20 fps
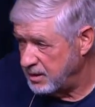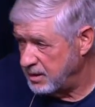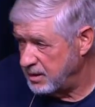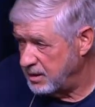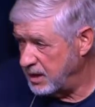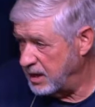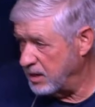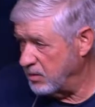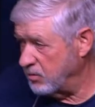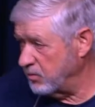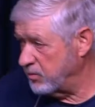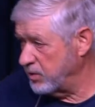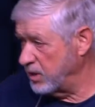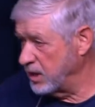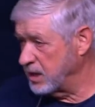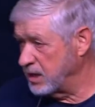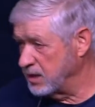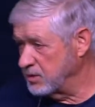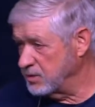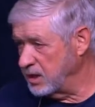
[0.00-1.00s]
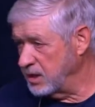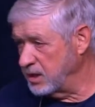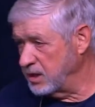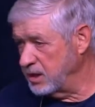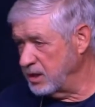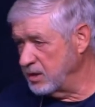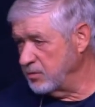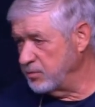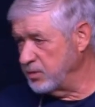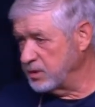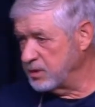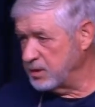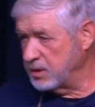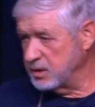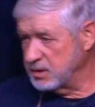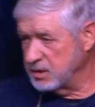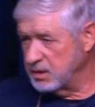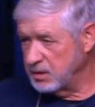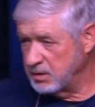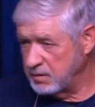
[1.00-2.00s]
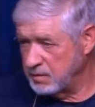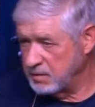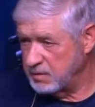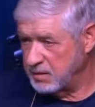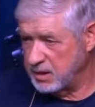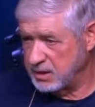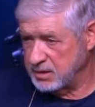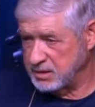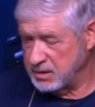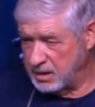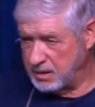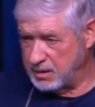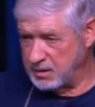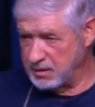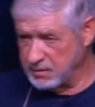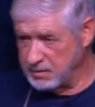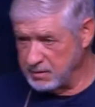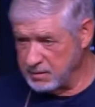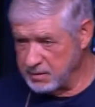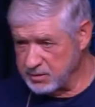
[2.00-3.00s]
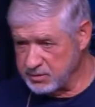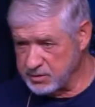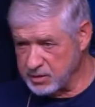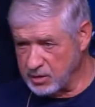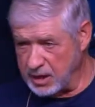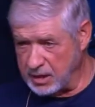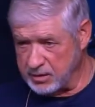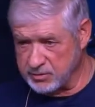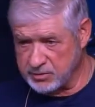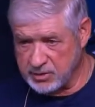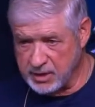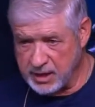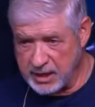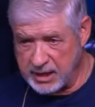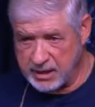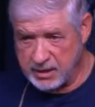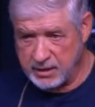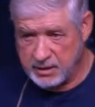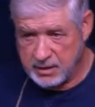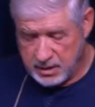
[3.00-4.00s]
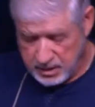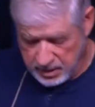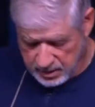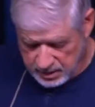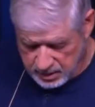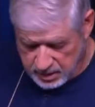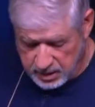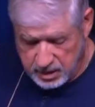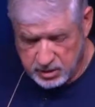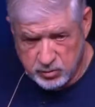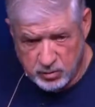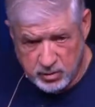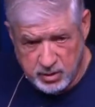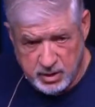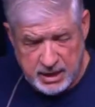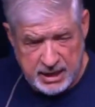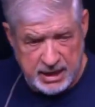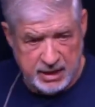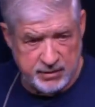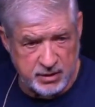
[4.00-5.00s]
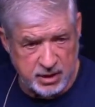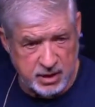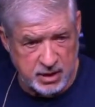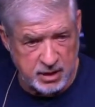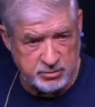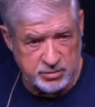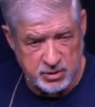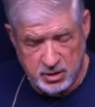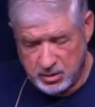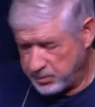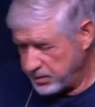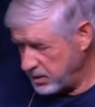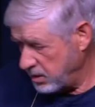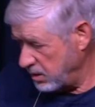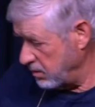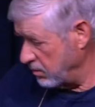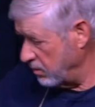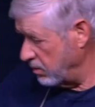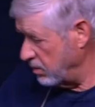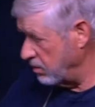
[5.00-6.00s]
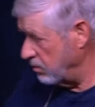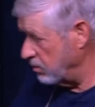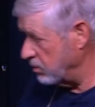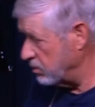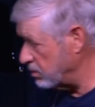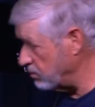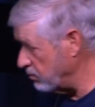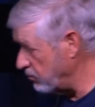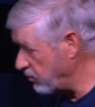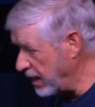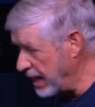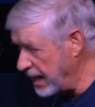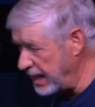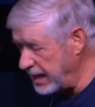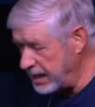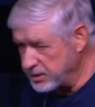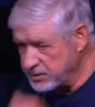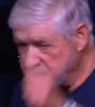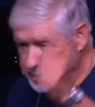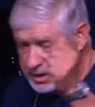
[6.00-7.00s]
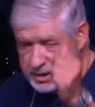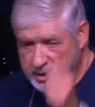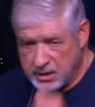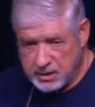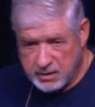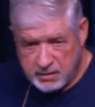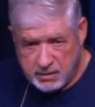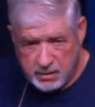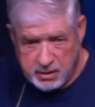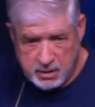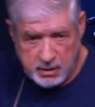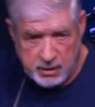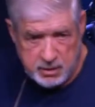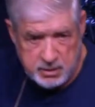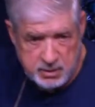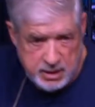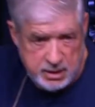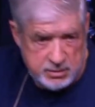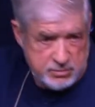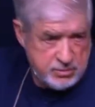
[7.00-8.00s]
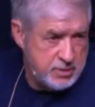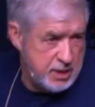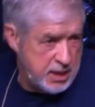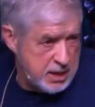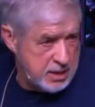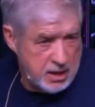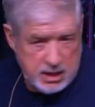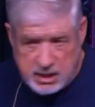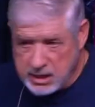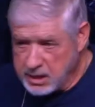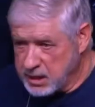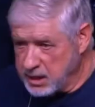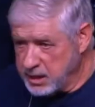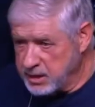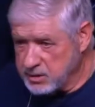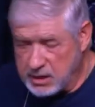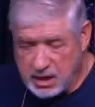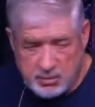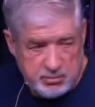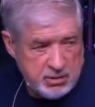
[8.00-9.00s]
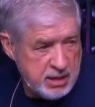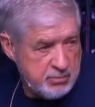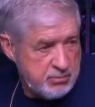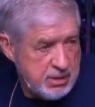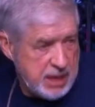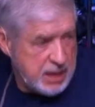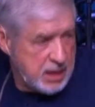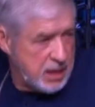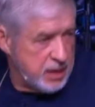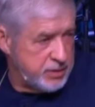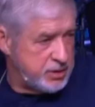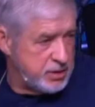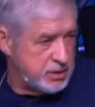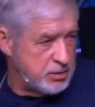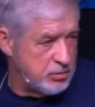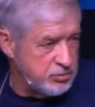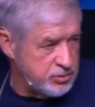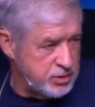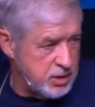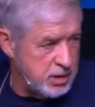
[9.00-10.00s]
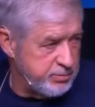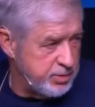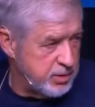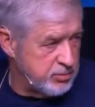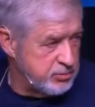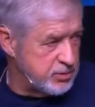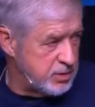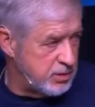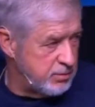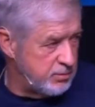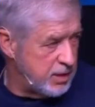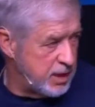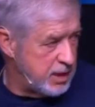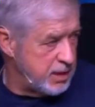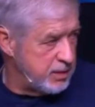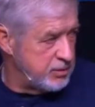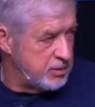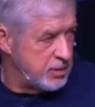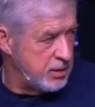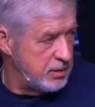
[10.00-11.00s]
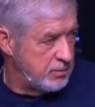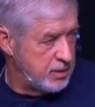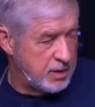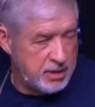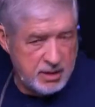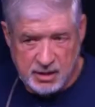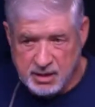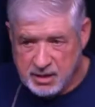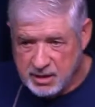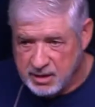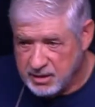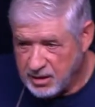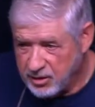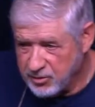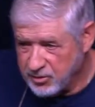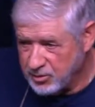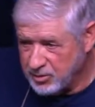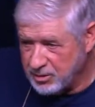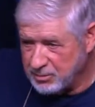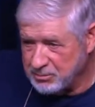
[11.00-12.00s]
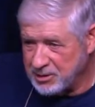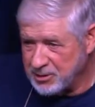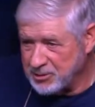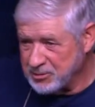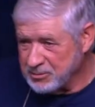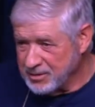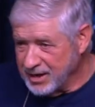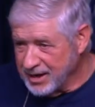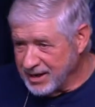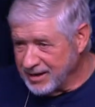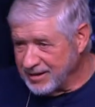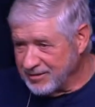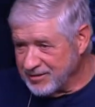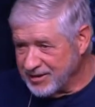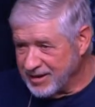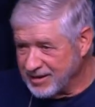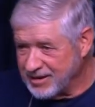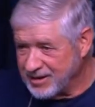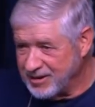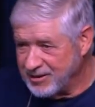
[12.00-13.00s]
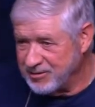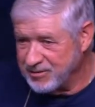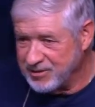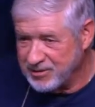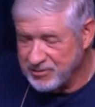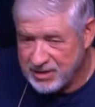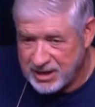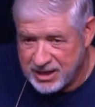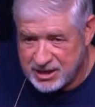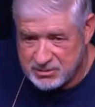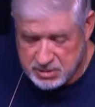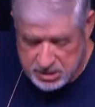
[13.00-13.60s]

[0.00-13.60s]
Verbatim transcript: I don't think he's in here, but he's not, and so I'll say it. There's one guy that comes up here with some flags, and he gets down like this. I'm like, my gosh, he's going to jump on somebody or something. don't know who I'm talking about. I'm not calling no names.